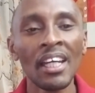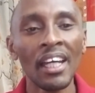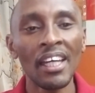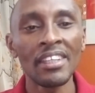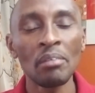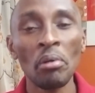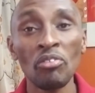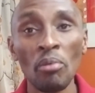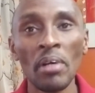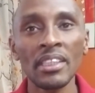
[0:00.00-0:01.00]
and the
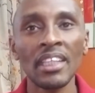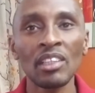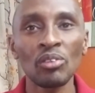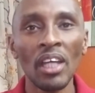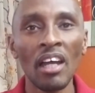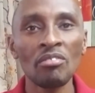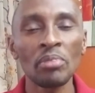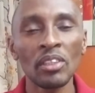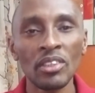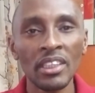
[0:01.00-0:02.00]
performance that we have,
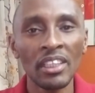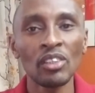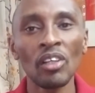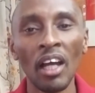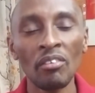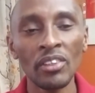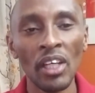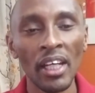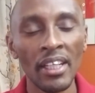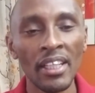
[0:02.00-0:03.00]
because then you're
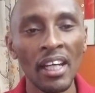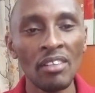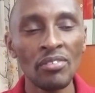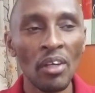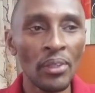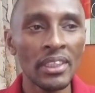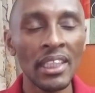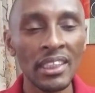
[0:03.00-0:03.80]
carrying a heavier weight just